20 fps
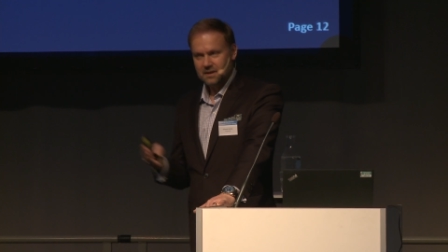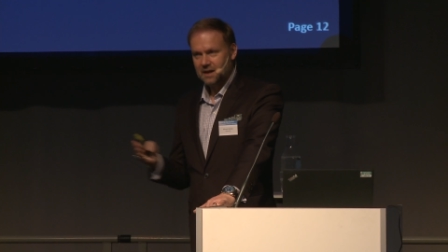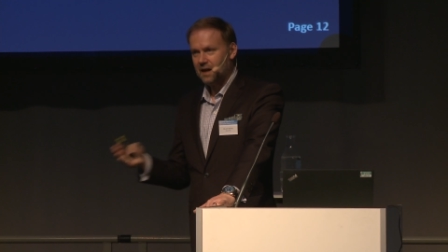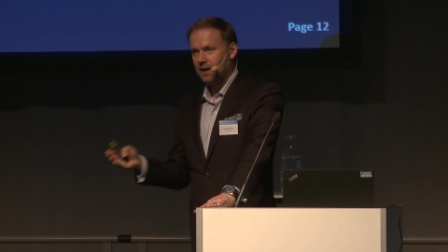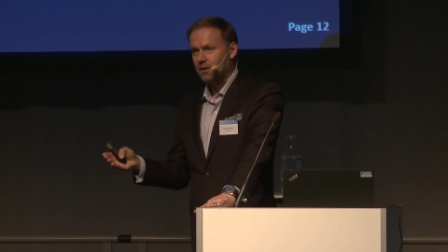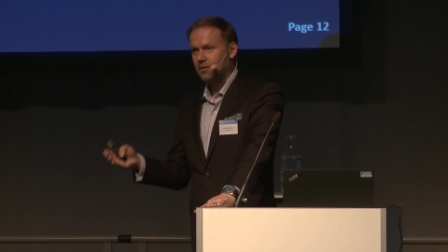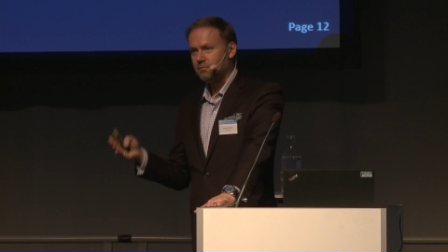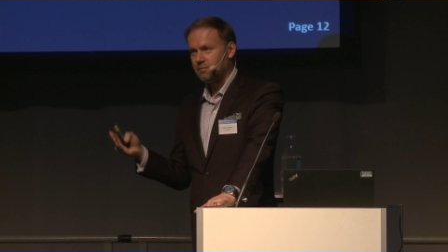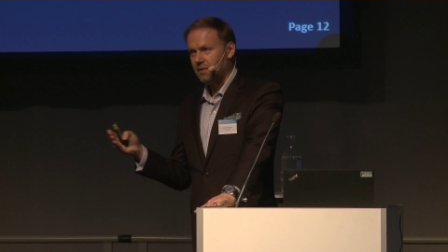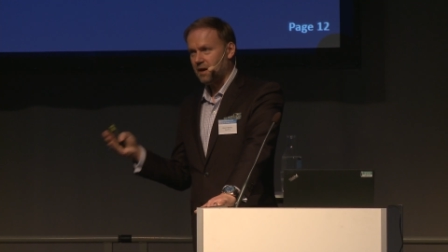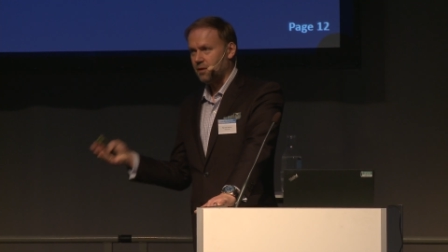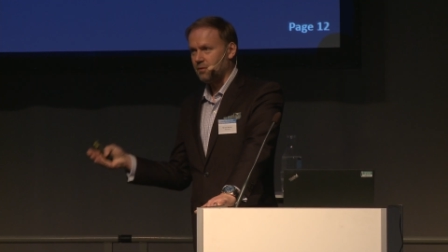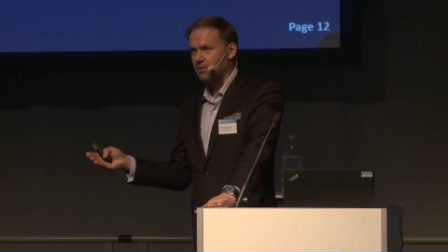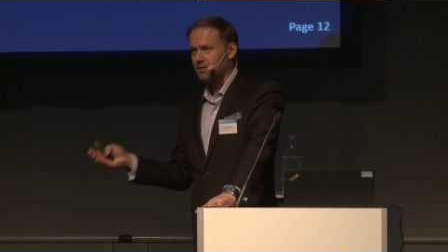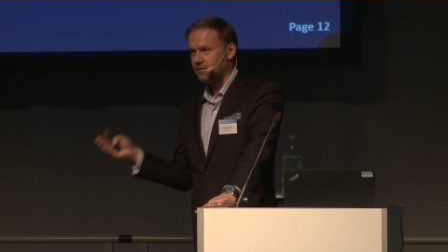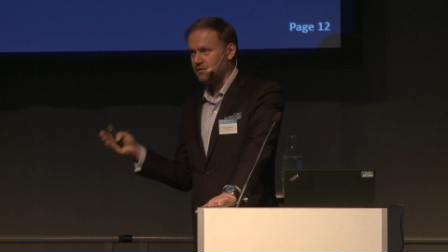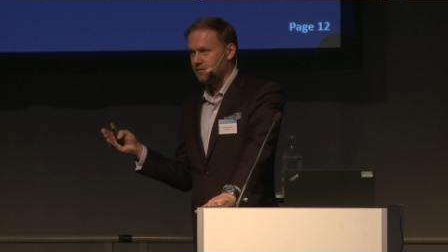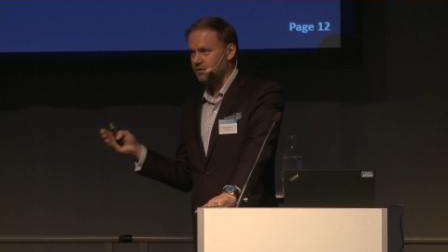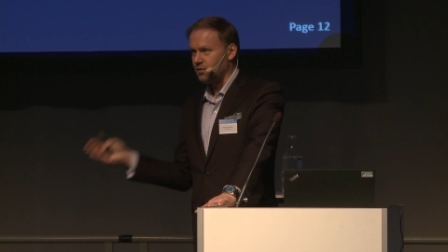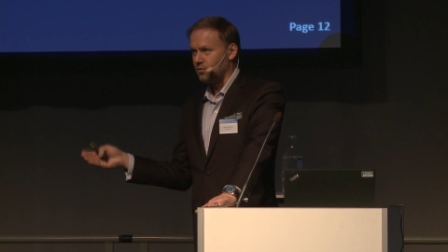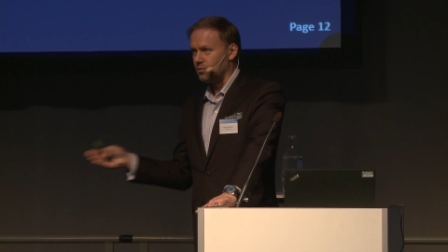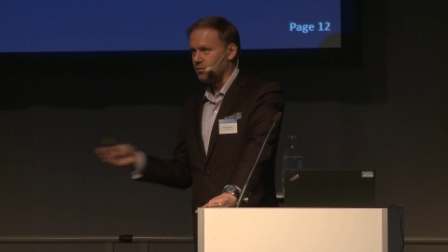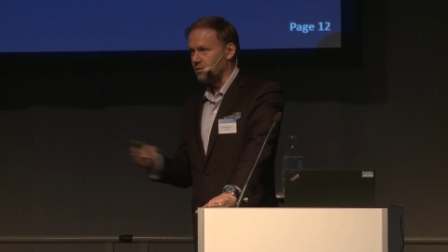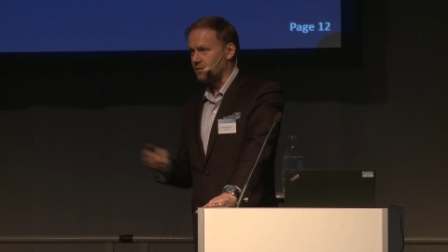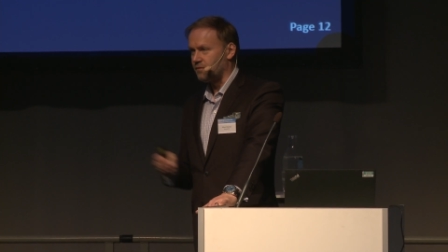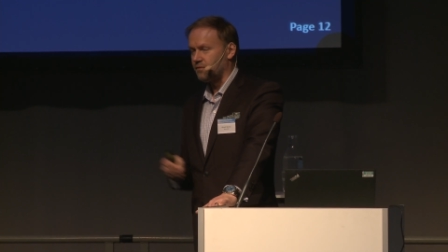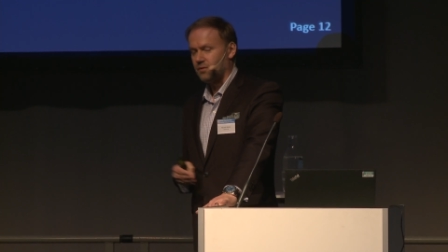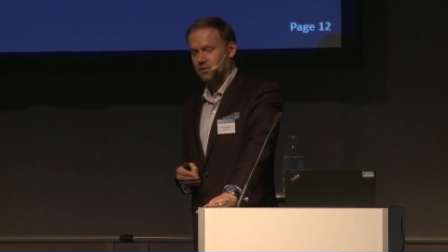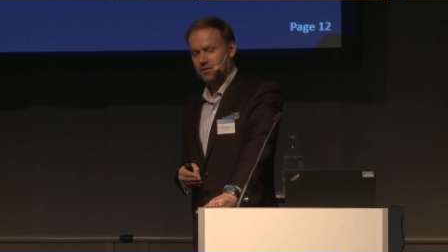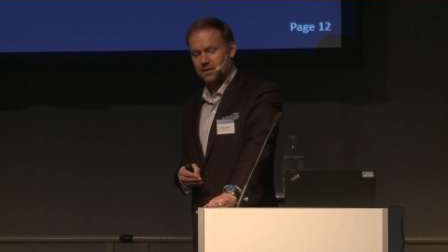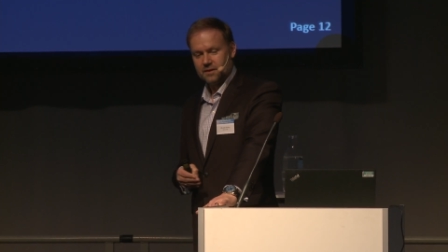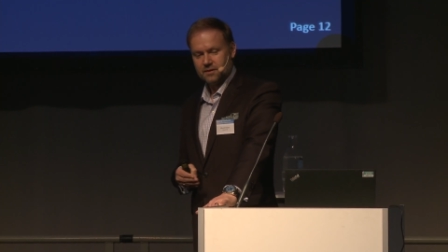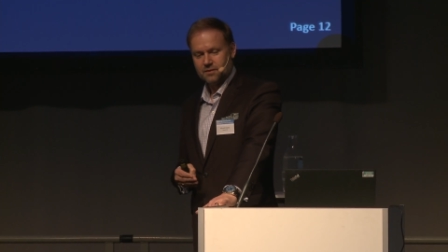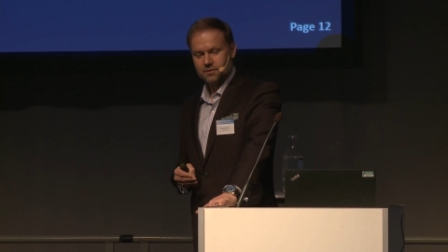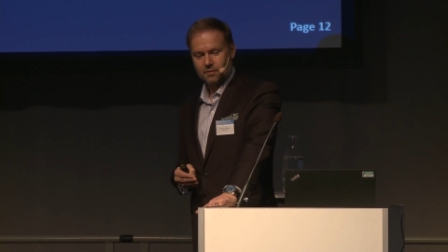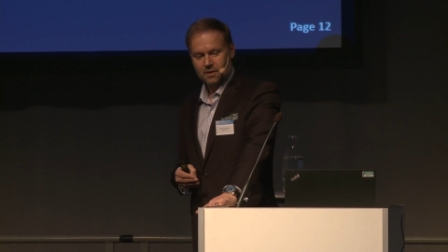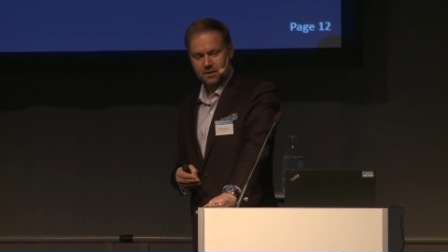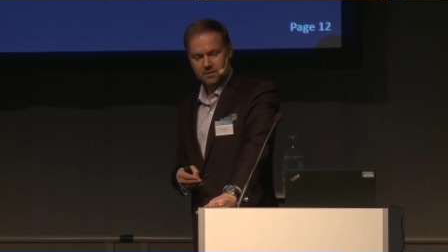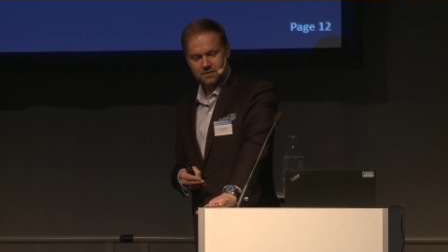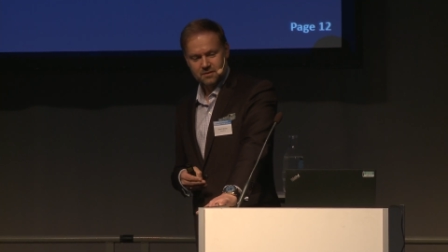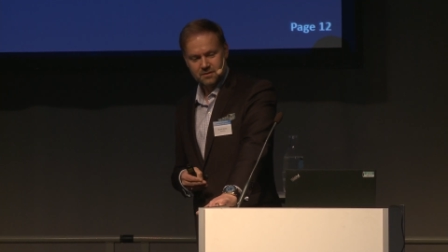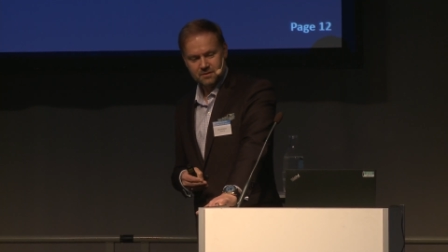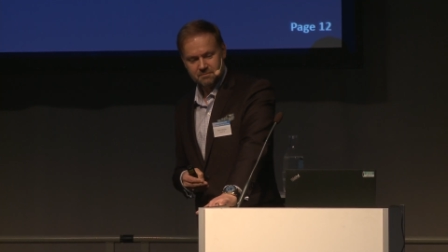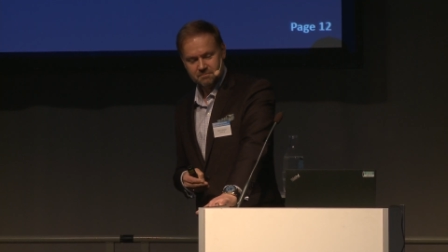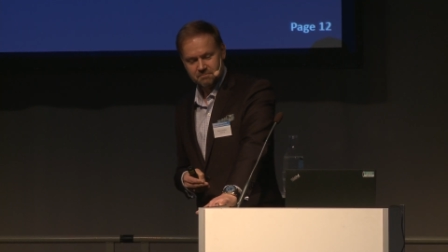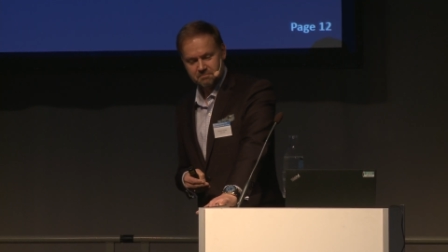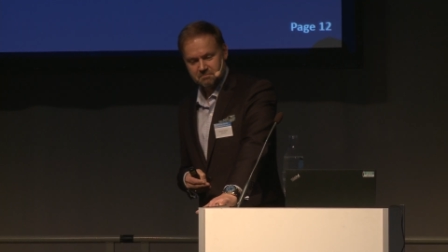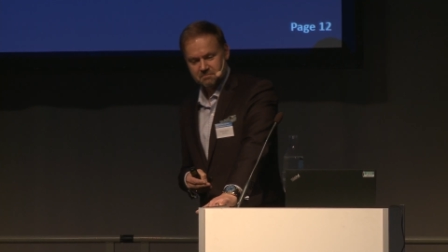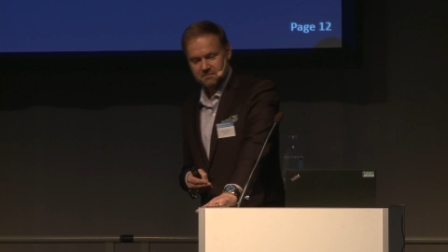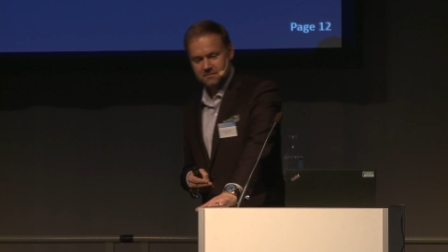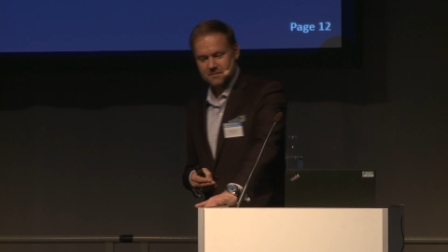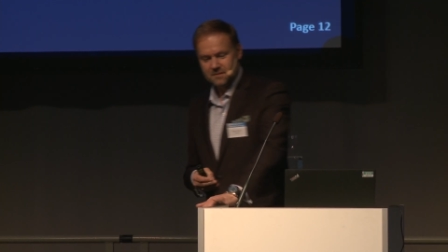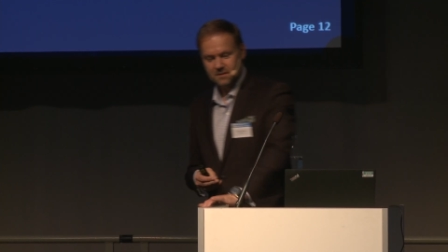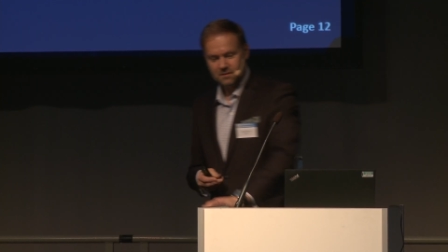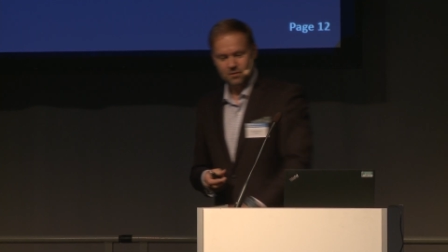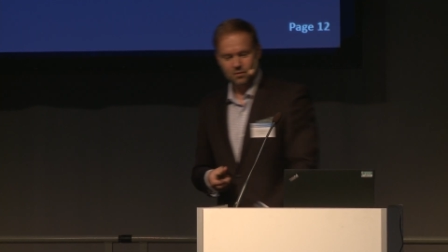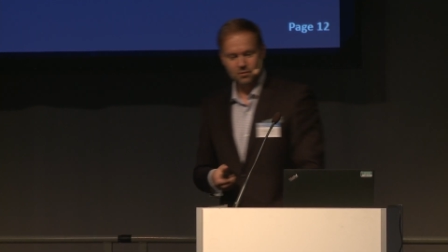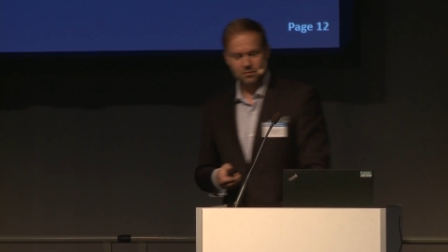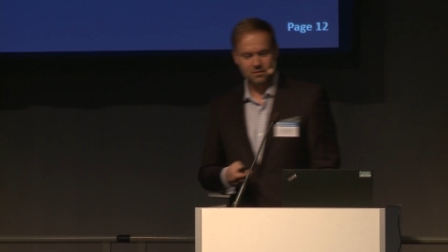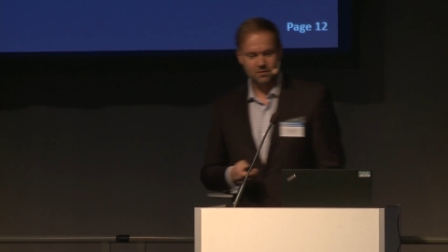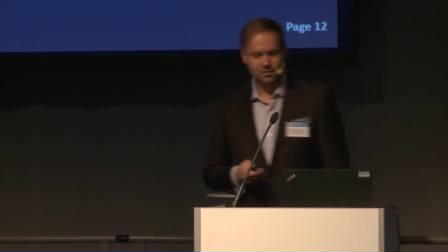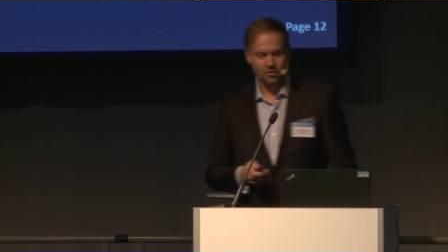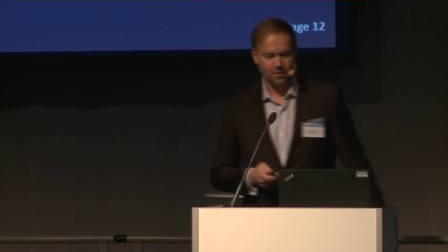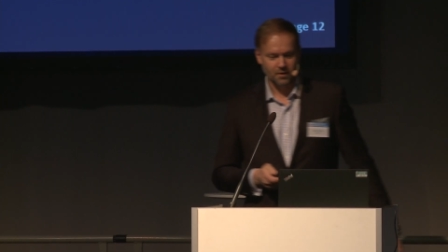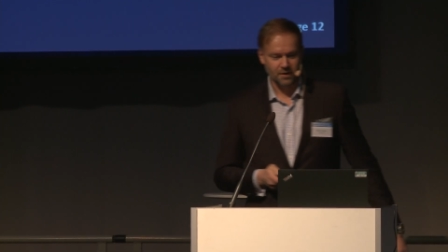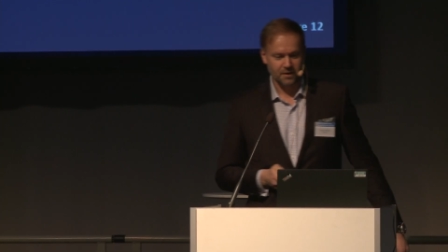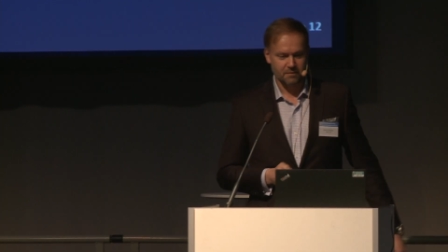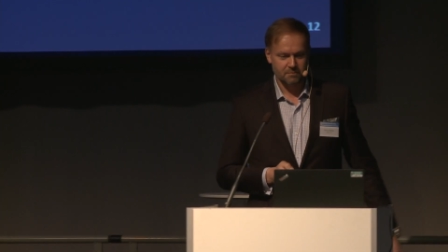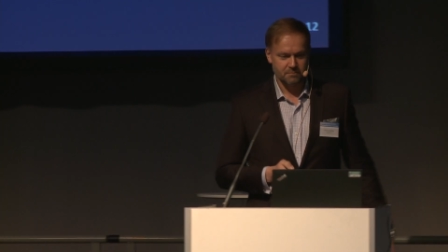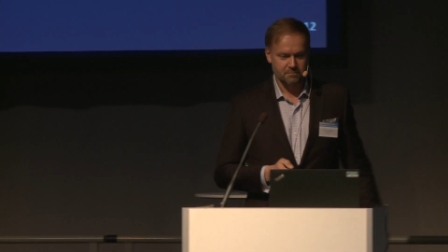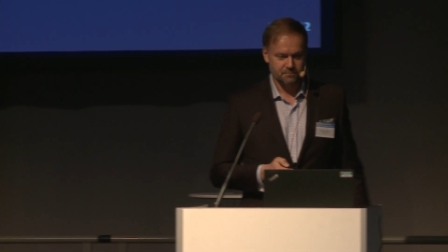cow power fuel for their trucks. It's a good story.